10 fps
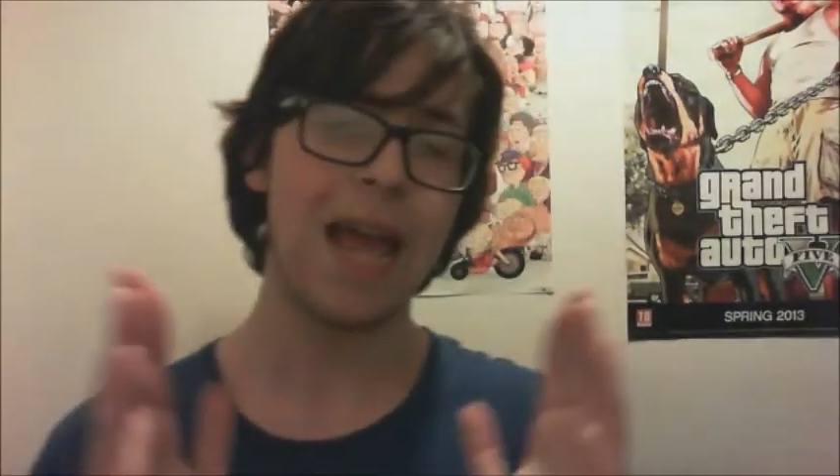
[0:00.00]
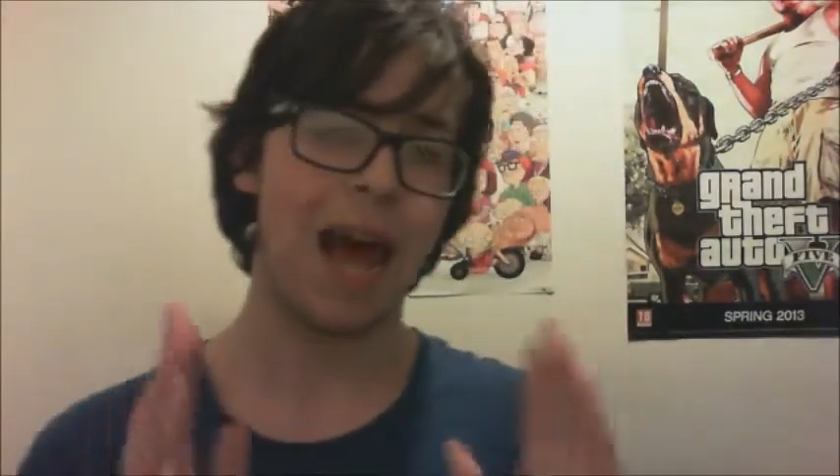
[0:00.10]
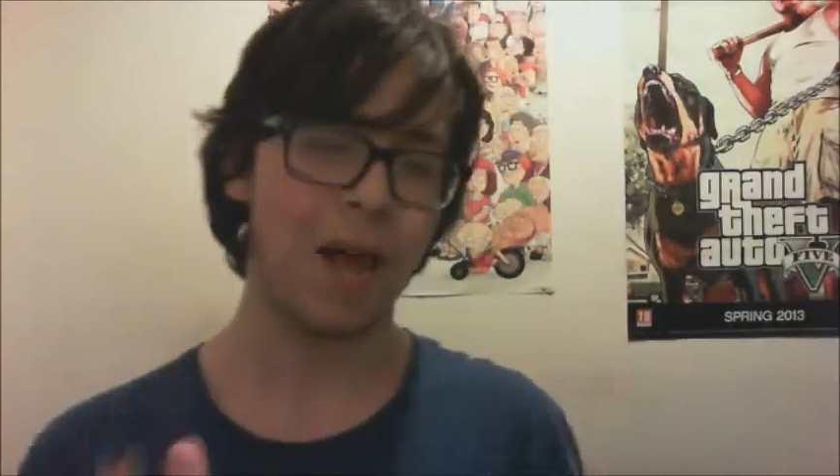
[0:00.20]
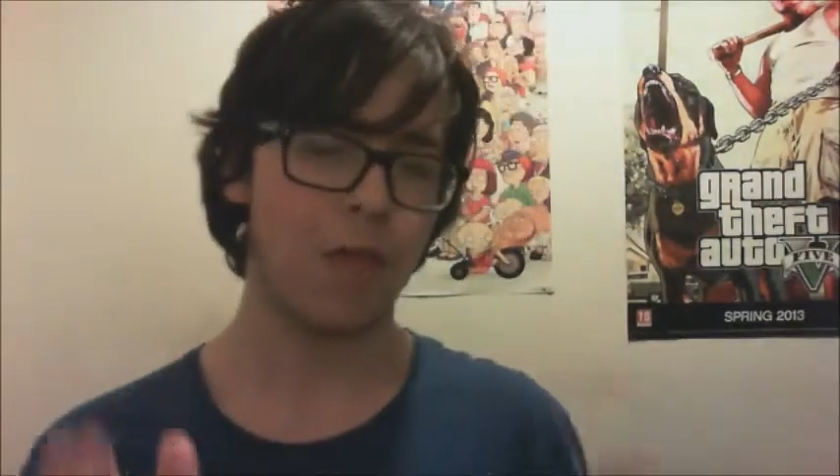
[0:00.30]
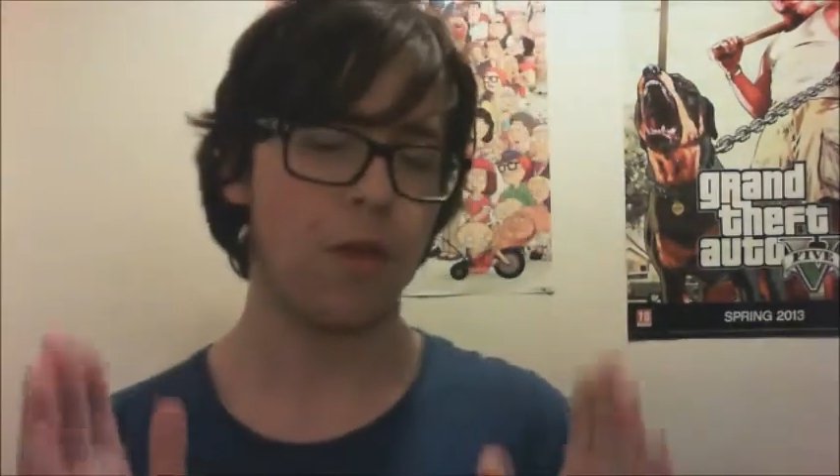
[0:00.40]

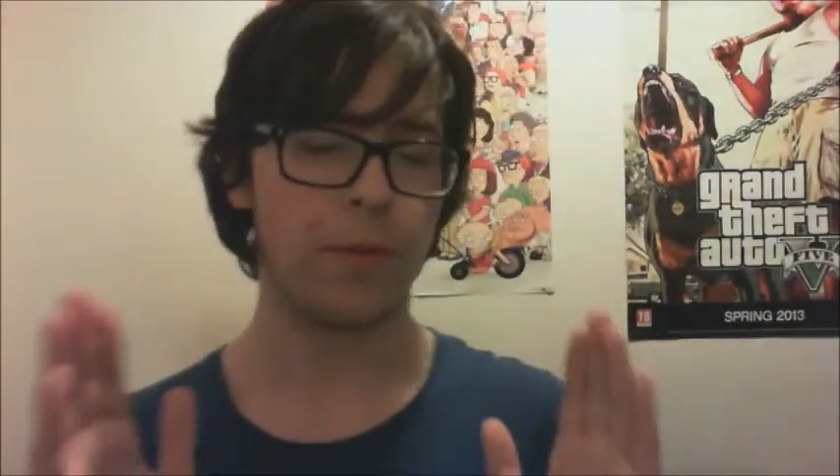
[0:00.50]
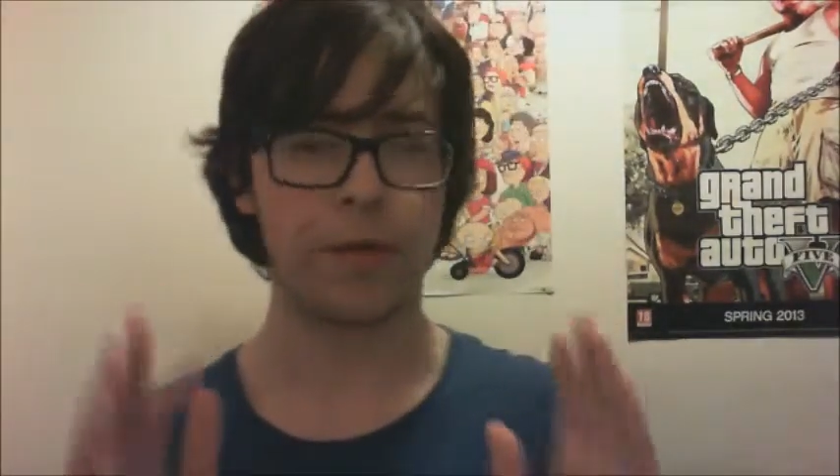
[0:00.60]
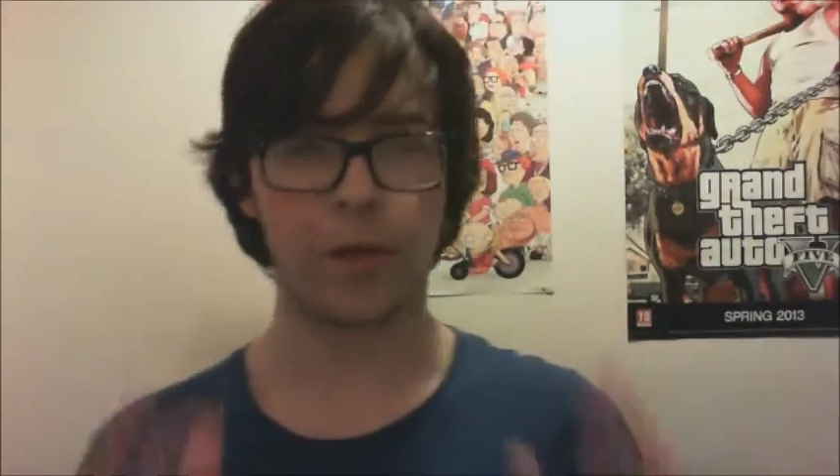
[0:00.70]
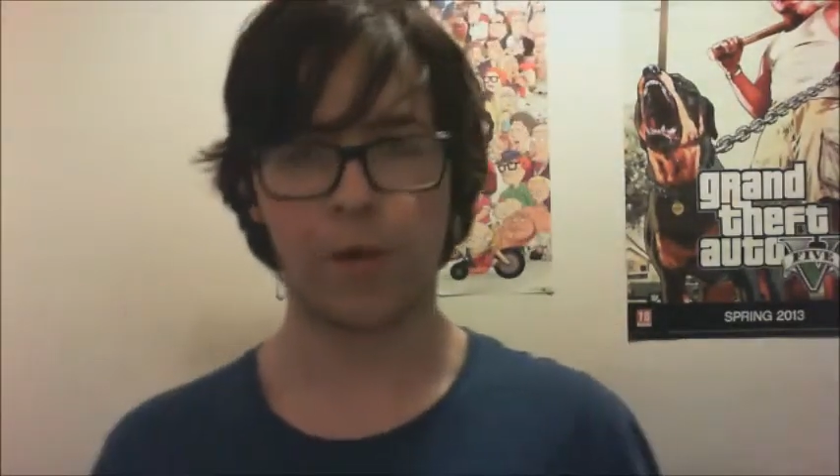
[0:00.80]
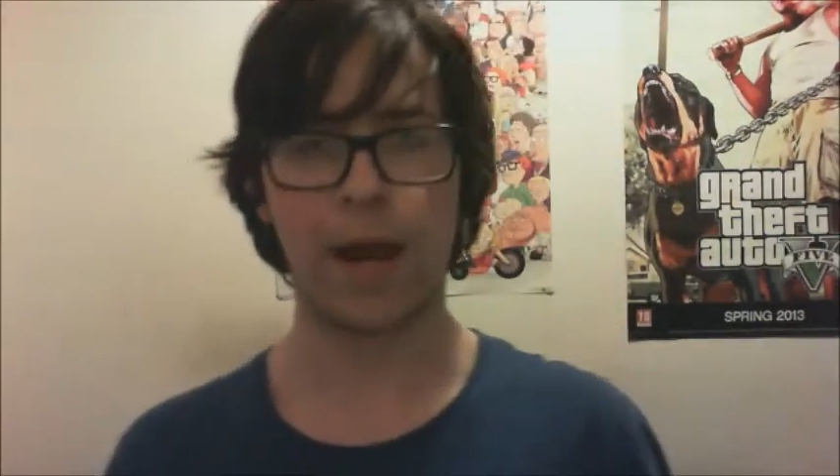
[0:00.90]
I thought they were
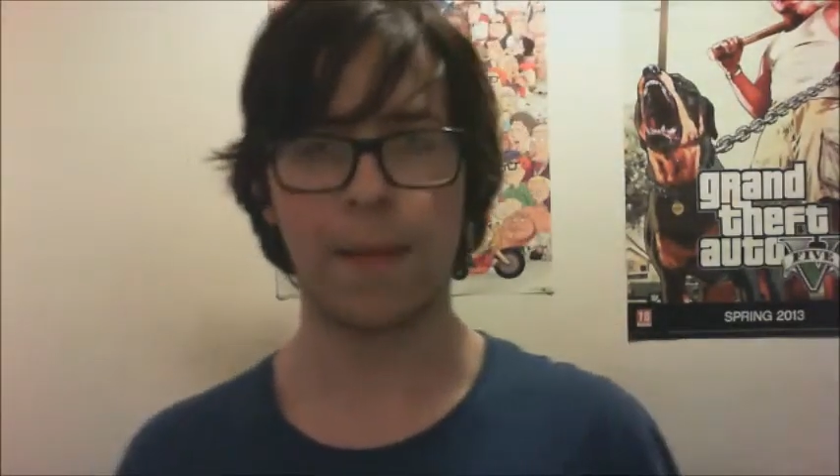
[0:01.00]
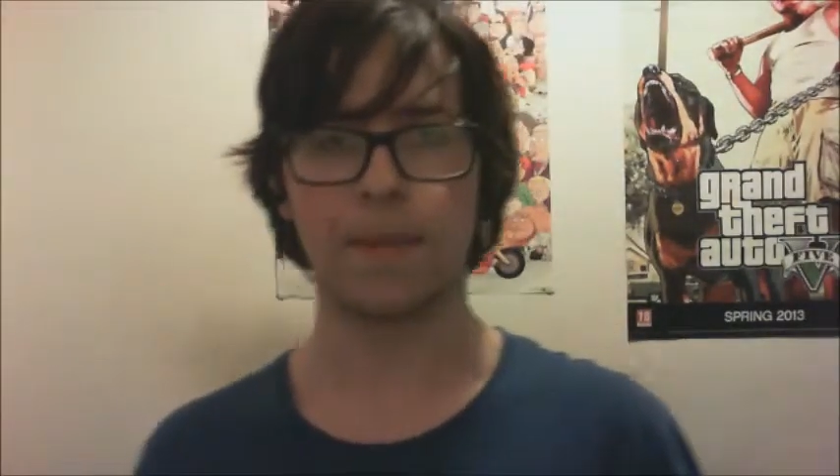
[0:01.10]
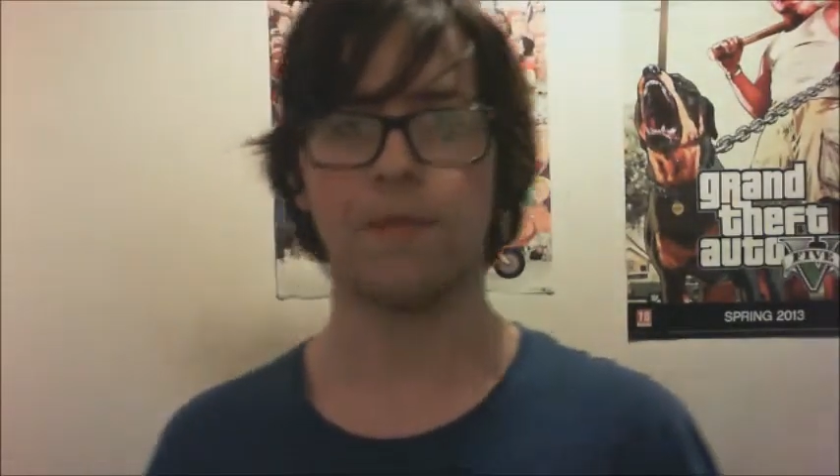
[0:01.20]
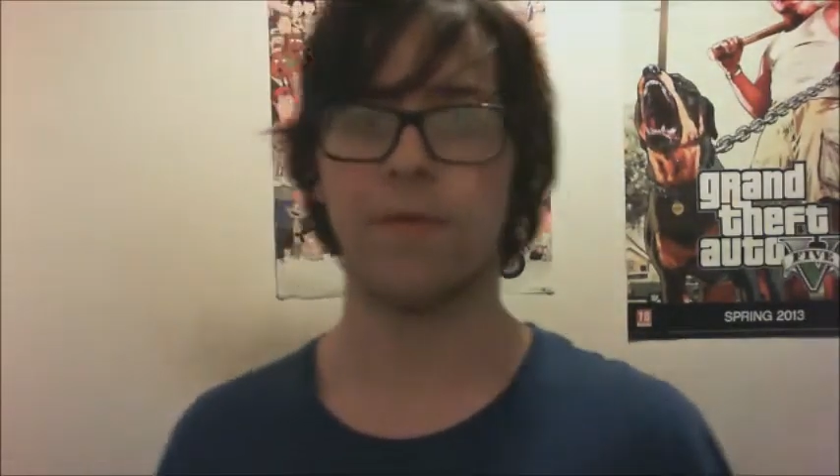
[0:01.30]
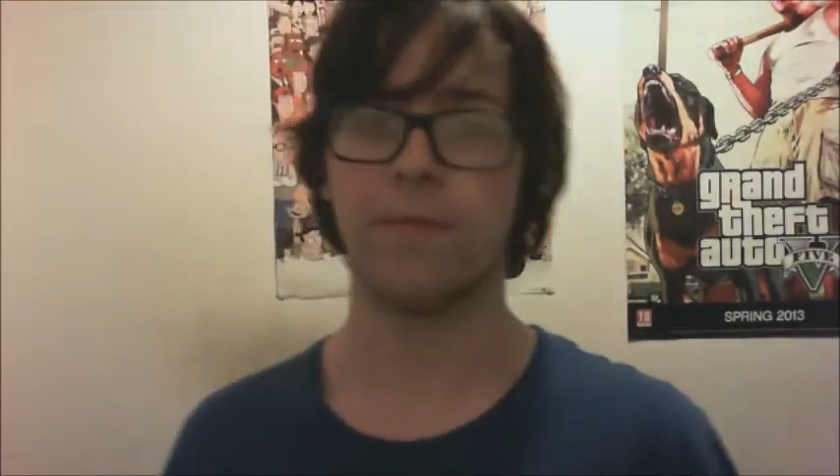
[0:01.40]
great in
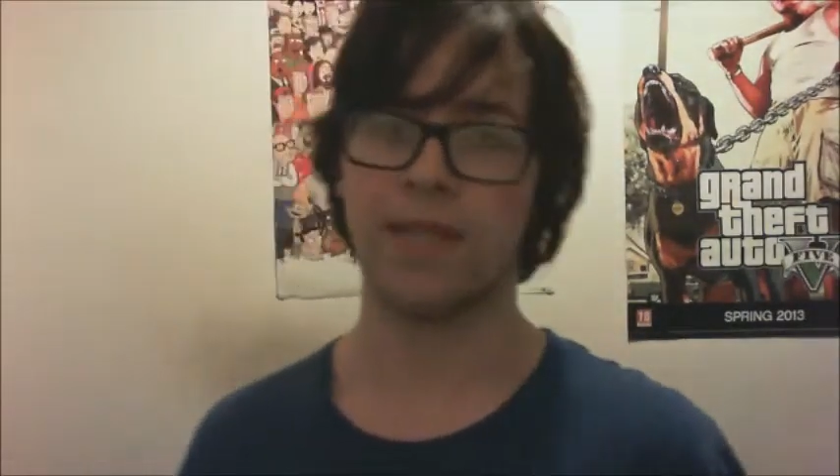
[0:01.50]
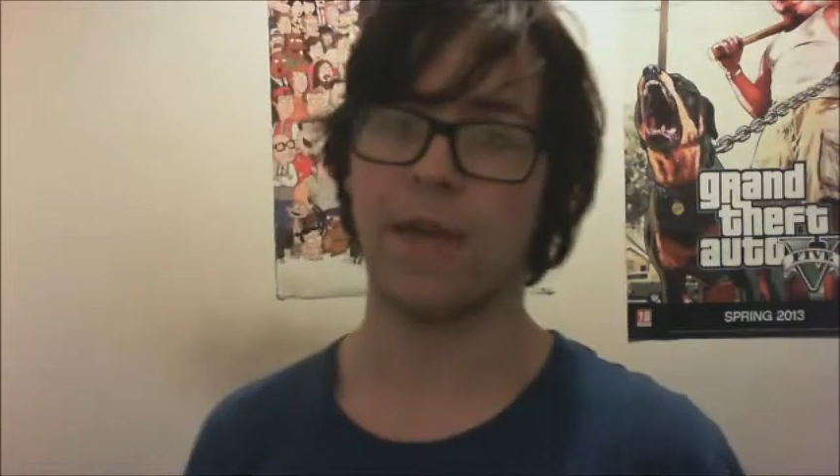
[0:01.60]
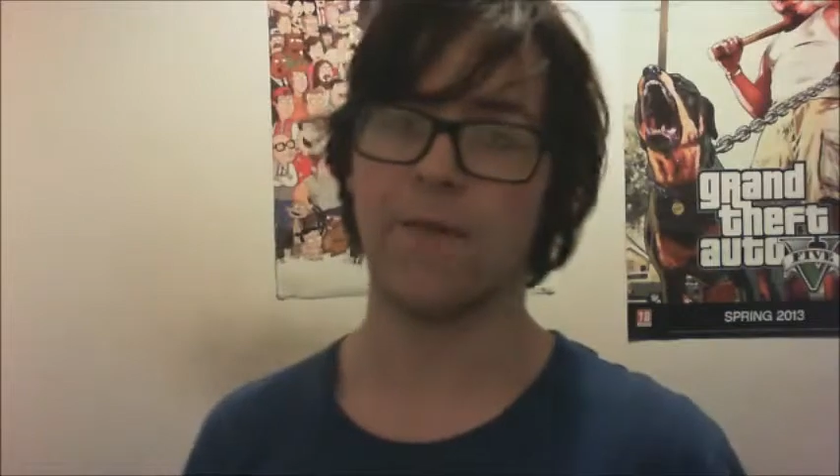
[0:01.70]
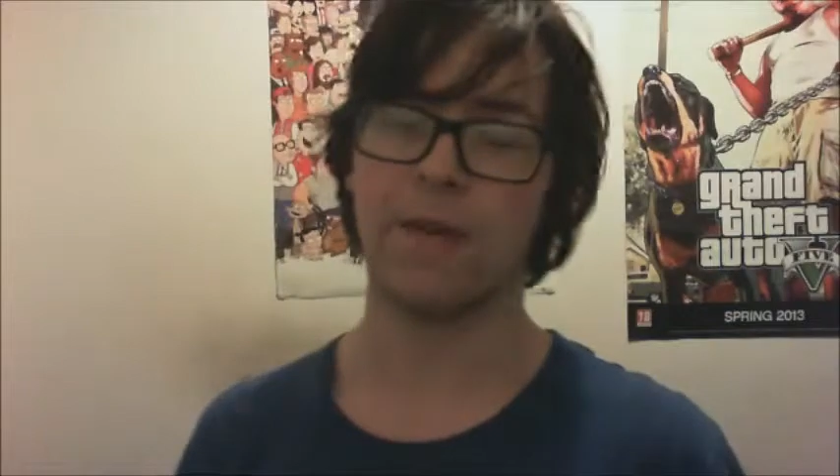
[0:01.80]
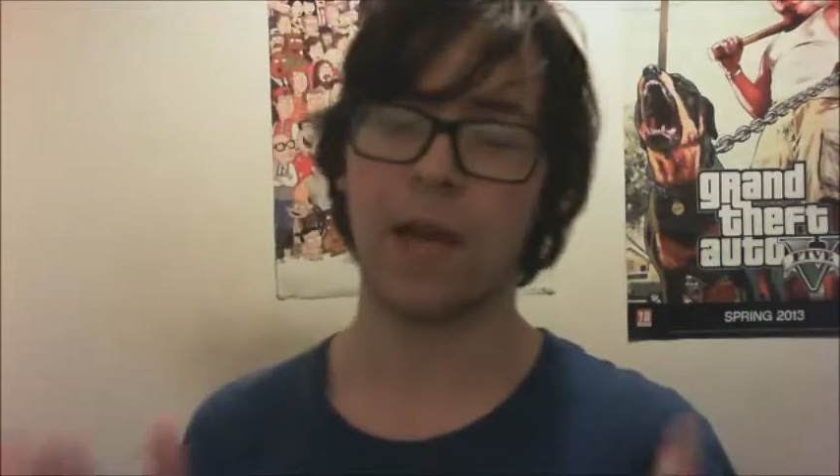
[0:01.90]
this film together.